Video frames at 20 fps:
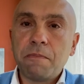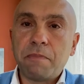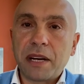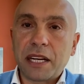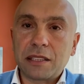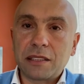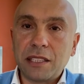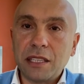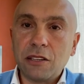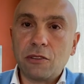
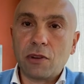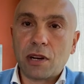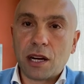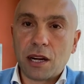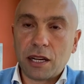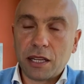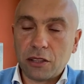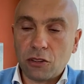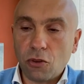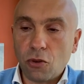
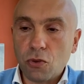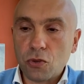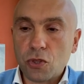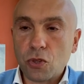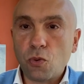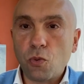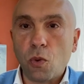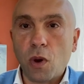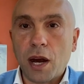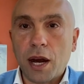particularly
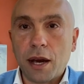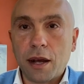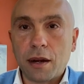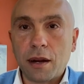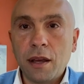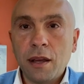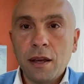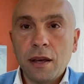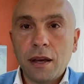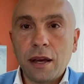those who
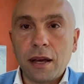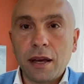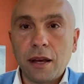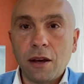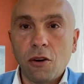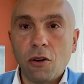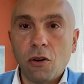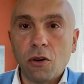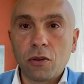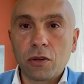are
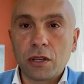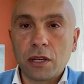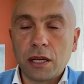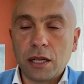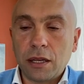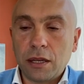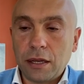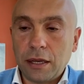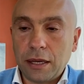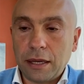
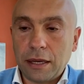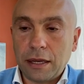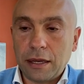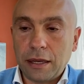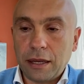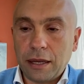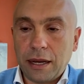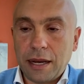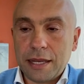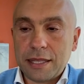on,
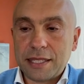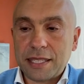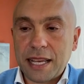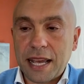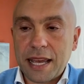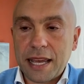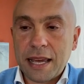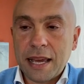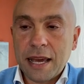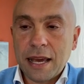let's
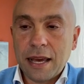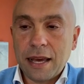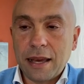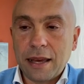say,